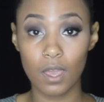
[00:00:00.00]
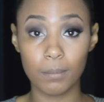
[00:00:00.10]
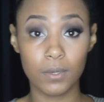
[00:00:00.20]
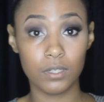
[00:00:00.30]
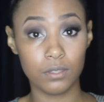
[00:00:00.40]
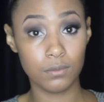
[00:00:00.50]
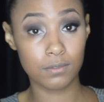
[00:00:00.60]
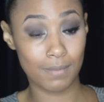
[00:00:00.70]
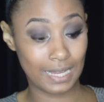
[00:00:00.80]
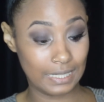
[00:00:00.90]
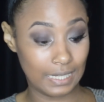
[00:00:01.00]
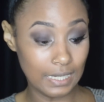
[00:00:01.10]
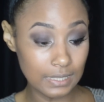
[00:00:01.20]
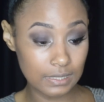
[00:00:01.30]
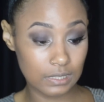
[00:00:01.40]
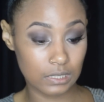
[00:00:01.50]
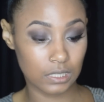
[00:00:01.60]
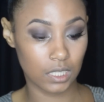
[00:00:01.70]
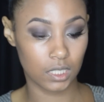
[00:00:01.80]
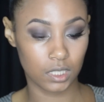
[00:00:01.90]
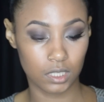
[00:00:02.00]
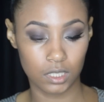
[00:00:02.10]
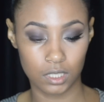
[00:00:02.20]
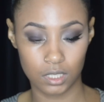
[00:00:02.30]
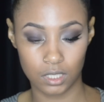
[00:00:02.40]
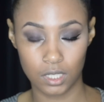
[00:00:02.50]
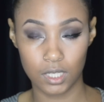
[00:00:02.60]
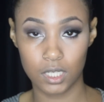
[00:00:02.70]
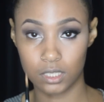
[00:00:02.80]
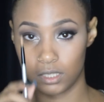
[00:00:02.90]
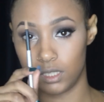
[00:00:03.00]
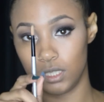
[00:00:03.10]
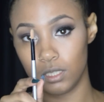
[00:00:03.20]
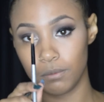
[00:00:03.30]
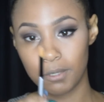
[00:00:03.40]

I'm gonna use my NYX concealer